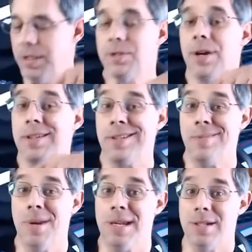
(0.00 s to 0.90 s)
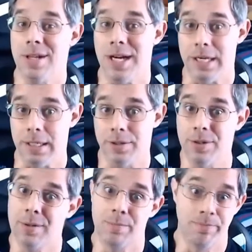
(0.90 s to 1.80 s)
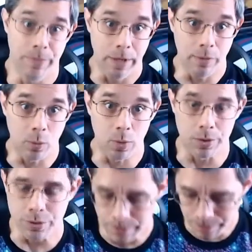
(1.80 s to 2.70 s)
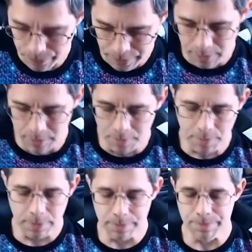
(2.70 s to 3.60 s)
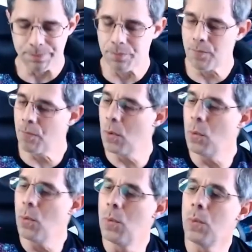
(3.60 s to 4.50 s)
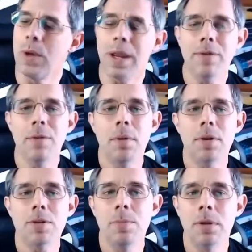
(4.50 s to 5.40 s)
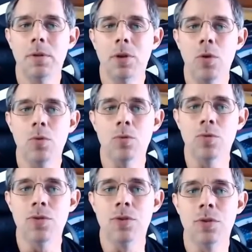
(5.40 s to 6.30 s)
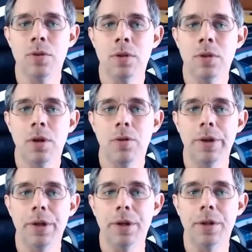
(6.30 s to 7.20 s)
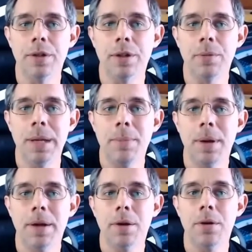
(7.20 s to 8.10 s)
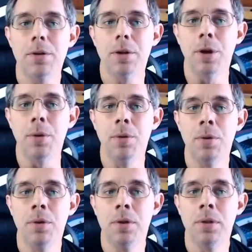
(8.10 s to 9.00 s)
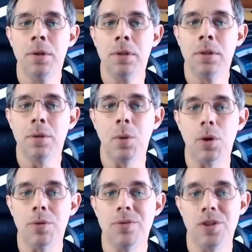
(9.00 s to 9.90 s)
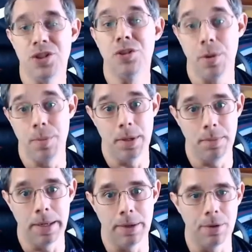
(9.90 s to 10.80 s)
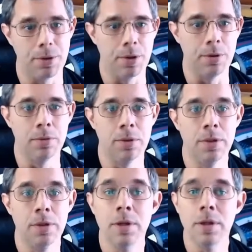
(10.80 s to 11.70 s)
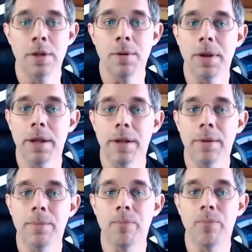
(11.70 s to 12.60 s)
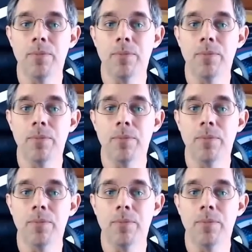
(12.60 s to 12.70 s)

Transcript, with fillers: These are actually made in China, so even worse. But we have the marshmallow cones over here. They're made by Urco, or distributed by Urco. And